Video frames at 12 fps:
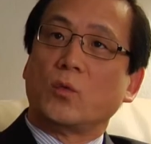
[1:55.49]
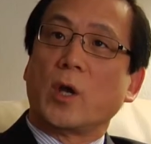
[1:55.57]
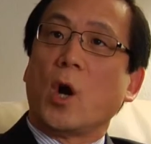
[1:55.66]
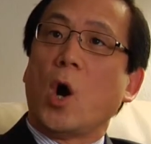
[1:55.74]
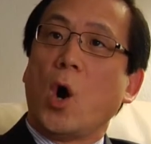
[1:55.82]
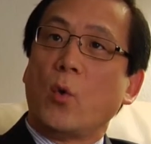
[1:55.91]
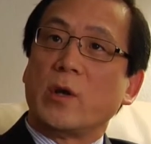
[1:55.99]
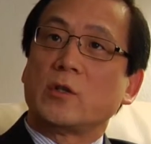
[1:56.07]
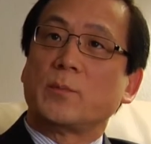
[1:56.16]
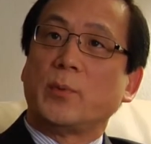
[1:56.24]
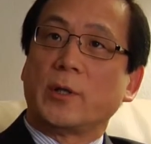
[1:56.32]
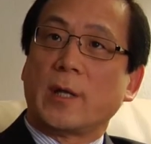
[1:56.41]
we
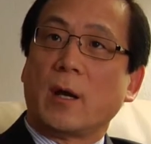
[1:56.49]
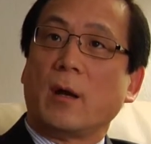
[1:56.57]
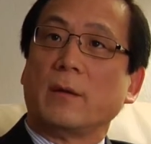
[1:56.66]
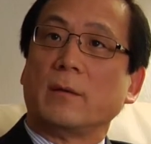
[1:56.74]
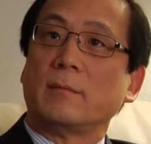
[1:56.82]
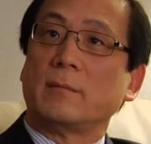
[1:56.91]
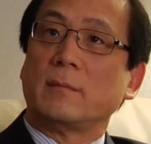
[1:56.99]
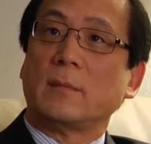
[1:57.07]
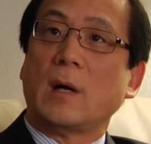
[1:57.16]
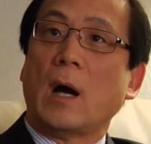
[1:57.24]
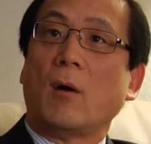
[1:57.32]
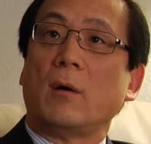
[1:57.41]
always put that on
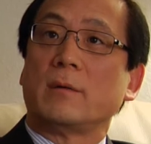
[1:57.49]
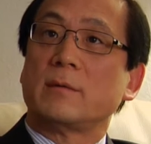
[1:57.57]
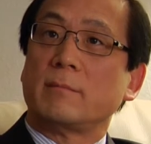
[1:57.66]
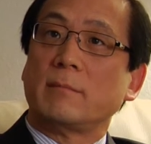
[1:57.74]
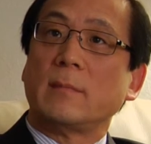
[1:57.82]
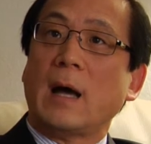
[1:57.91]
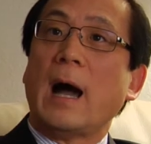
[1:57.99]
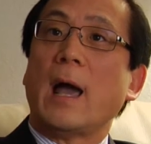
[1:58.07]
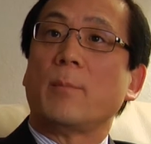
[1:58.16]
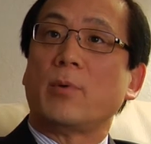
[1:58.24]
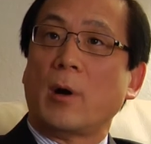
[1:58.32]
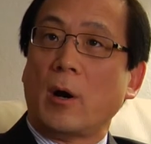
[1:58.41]
our
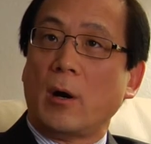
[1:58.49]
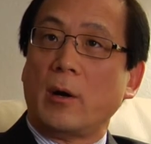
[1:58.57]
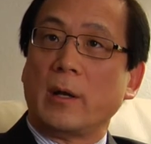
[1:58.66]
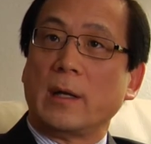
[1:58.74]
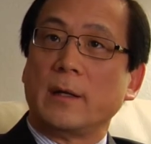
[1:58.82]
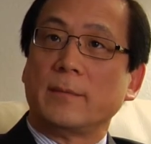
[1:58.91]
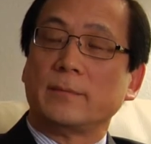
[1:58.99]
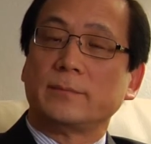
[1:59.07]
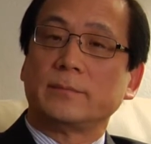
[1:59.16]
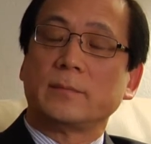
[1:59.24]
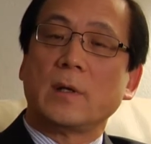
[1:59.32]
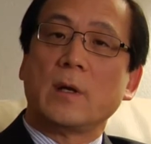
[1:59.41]
high priority.
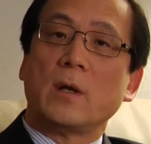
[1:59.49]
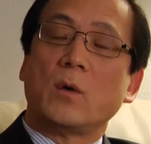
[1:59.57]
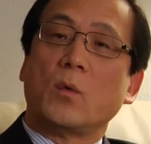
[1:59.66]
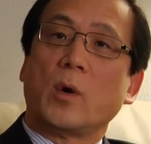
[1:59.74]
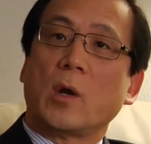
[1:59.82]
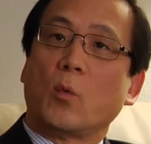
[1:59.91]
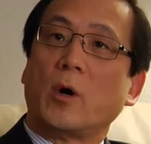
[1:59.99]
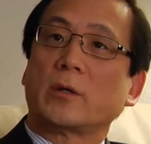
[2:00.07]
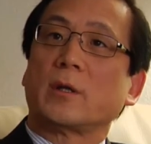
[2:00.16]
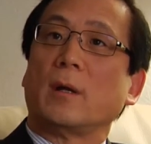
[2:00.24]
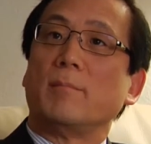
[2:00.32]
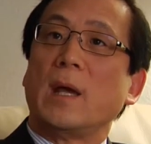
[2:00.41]
We
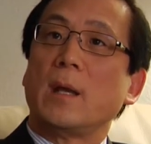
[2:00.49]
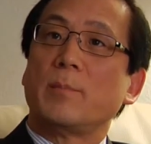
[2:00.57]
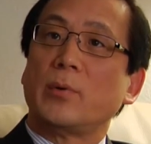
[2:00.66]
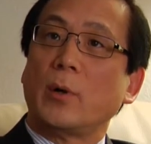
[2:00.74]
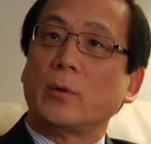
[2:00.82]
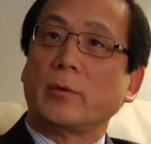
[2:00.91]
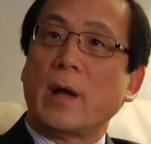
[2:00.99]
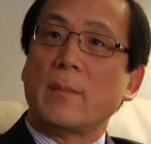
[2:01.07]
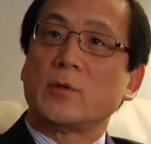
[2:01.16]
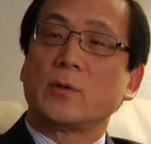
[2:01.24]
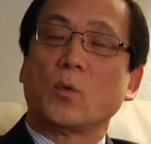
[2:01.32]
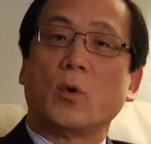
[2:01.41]
worked on many
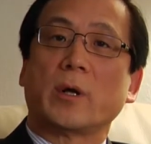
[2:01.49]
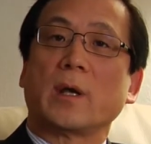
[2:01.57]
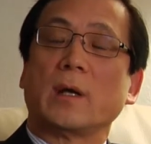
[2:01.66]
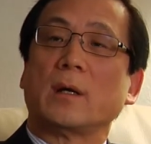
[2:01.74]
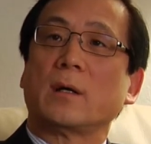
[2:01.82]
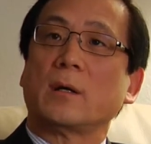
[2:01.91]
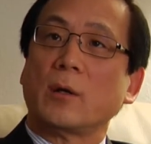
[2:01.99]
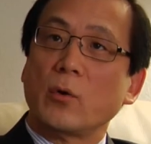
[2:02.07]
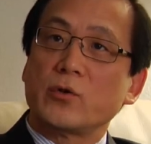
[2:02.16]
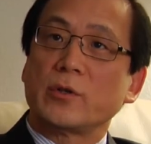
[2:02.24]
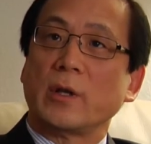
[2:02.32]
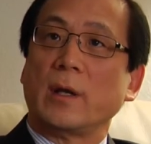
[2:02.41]
programs working
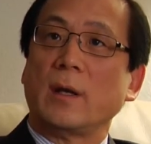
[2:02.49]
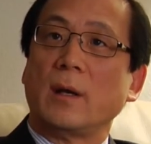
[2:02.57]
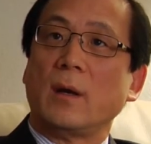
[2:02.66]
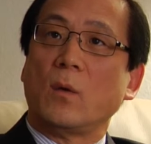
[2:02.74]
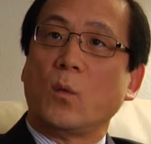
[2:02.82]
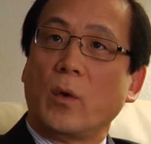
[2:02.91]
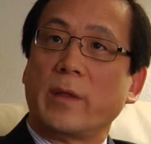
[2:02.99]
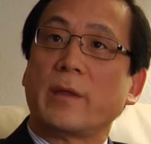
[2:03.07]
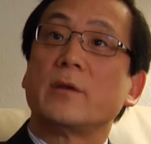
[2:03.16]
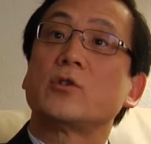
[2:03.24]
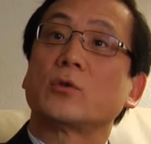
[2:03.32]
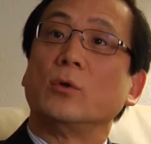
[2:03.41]
closely
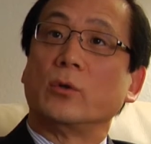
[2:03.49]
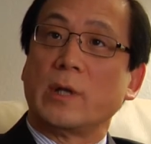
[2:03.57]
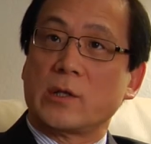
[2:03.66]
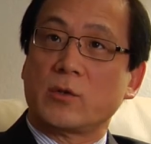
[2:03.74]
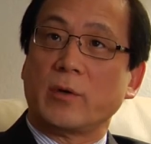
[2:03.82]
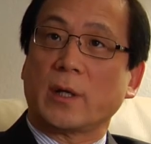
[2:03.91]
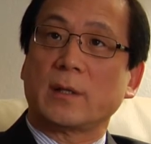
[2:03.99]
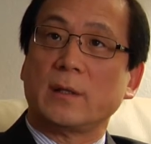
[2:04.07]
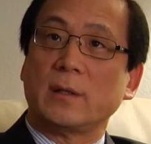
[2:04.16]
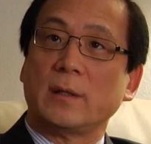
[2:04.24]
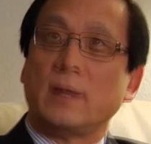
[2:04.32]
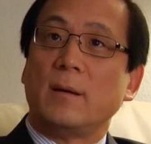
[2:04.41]
with school district.
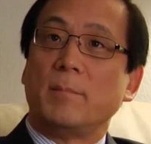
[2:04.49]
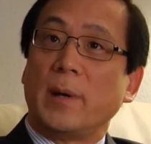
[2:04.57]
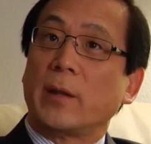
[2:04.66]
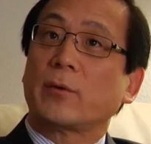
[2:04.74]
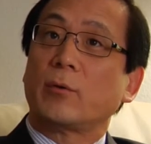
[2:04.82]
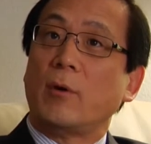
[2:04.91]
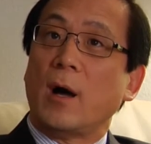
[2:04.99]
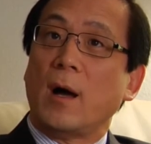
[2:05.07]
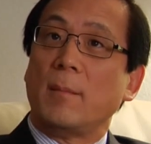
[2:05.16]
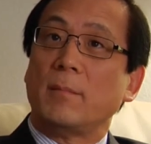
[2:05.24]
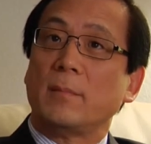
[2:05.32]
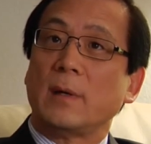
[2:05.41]
Beth
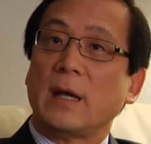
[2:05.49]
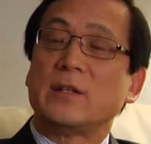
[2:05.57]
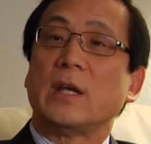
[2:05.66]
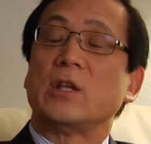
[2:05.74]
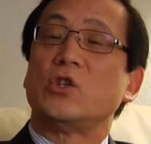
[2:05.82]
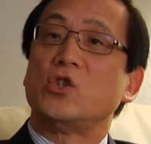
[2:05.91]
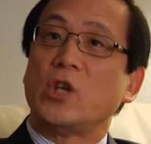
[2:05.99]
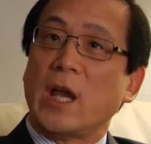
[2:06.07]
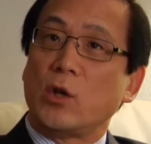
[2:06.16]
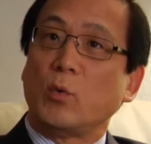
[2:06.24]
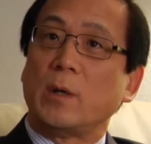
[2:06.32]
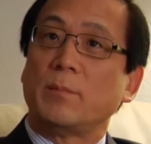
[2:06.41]
Krom is a
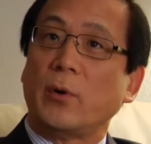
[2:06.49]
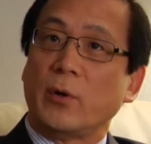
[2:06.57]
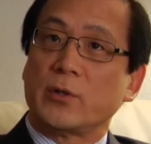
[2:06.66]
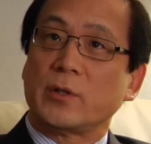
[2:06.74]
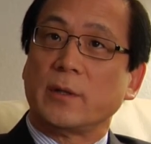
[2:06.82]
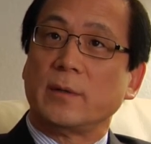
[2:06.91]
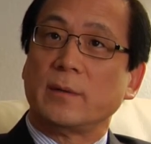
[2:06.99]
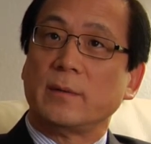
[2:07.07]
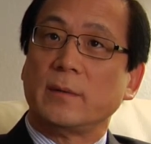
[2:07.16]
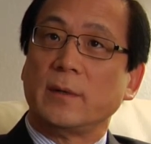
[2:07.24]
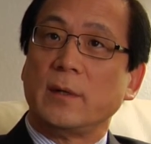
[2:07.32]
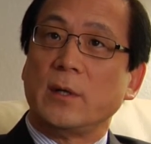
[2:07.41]
genuine person.
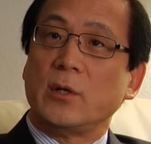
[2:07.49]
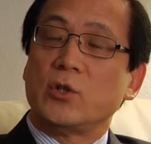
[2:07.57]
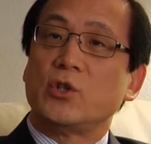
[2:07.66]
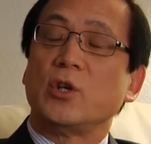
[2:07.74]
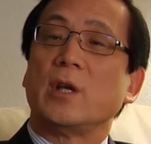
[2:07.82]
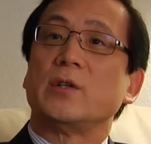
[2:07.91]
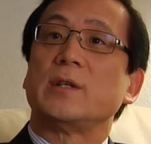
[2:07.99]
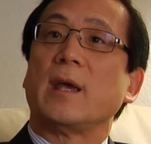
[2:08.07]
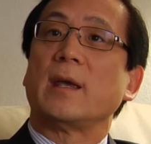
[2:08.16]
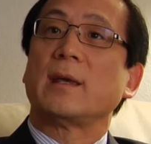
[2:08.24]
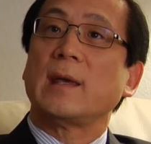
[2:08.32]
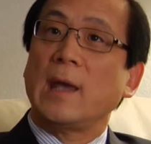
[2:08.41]
She is
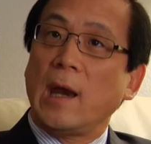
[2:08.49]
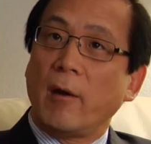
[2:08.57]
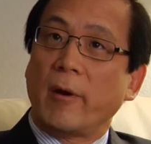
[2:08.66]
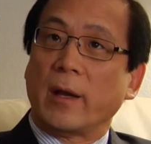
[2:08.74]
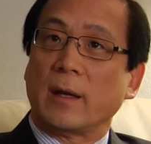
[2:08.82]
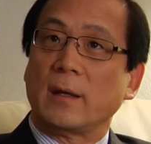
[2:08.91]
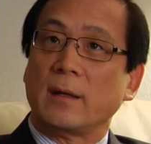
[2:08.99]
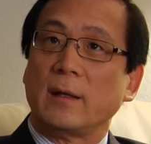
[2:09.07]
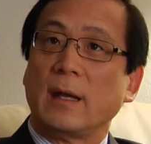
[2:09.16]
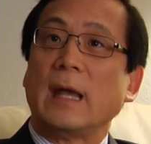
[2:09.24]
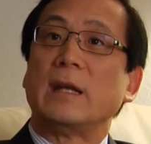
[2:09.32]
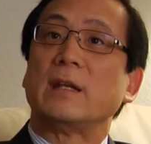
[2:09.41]
a caring
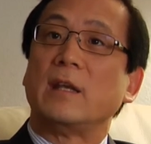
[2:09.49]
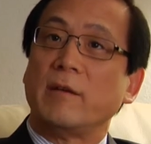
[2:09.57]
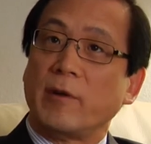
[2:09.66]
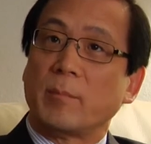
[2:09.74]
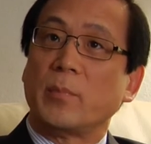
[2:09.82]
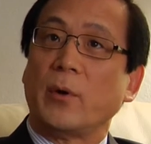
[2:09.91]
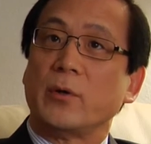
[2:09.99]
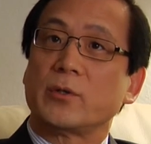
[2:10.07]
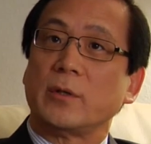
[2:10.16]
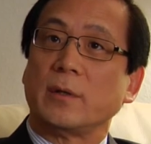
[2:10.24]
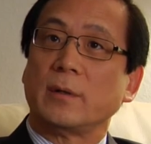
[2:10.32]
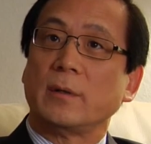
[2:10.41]
and giving
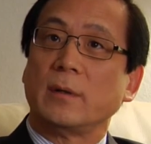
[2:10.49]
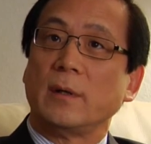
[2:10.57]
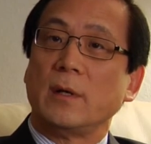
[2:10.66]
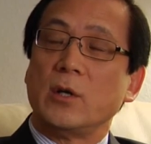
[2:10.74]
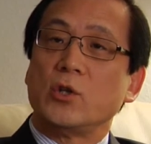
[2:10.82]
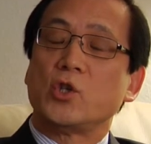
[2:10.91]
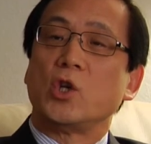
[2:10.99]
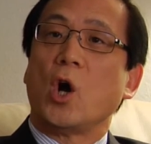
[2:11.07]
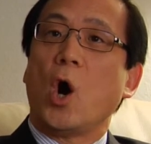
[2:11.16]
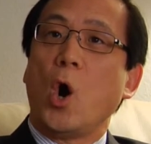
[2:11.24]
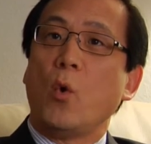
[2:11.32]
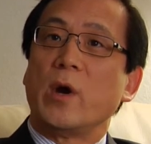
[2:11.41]
person. She
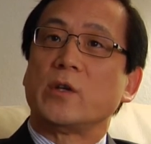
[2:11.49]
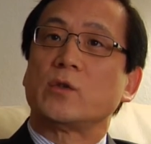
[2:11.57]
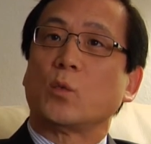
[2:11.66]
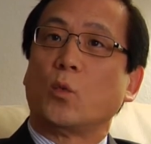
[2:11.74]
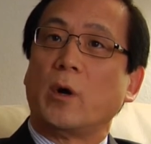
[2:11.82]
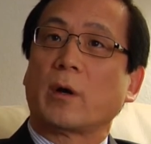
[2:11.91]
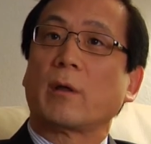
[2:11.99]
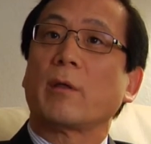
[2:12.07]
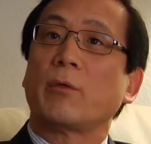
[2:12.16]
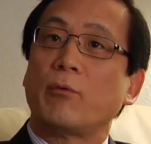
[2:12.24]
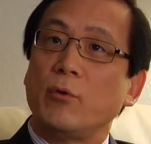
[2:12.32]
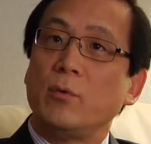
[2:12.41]
always worked
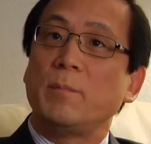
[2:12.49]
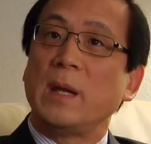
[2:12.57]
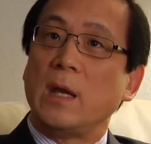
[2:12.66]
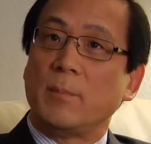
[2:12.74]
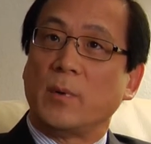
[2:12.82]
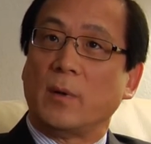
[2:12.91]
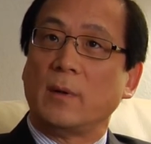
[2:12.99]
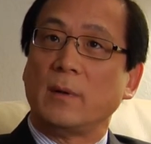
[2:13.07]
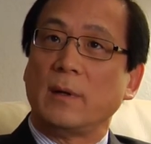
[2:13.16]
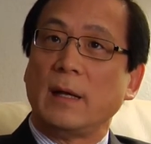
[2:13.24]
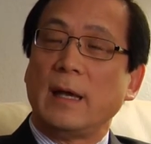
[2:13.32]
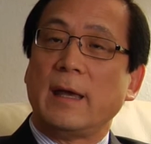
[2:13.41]
through people.
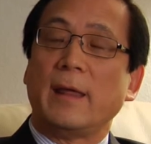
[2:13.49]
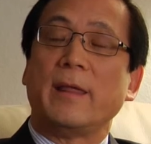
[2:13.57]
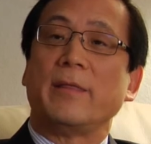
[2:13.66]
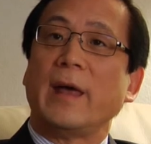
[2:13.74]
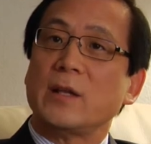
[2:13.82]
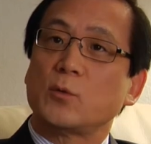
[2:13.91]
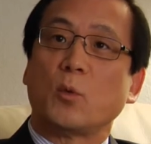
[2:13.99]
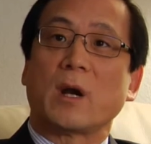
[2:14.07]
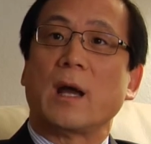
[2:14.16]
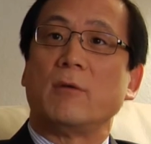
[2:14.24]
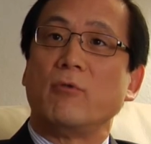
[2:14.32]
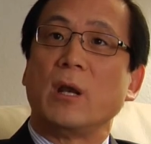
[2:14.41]
And that's what
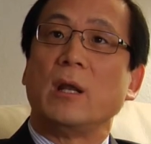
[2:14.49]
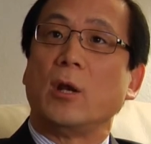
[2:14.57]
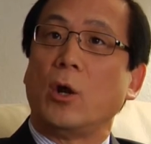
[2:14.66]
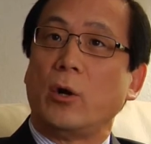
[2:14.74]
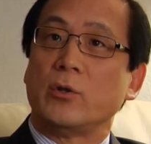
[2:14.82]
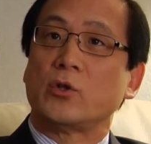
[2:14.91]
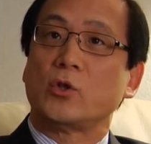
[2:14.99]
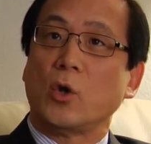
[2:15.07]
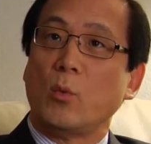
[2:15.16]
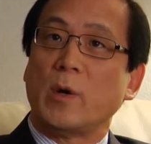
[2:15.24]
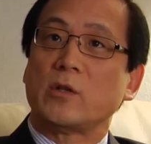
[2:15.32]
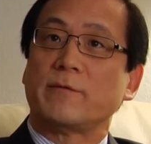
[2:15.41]
I really learned
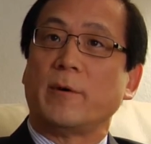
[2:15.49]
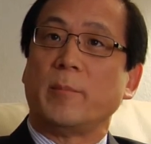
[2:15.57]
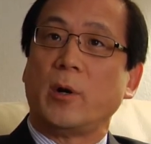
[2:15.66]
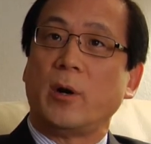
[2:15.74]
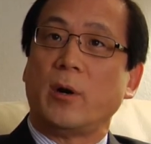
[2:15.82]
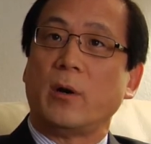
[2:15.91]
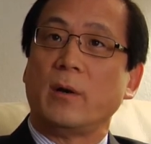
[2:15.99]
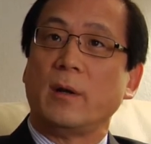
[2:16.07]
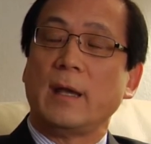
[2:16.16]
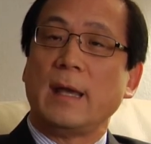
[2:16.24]
so much from her.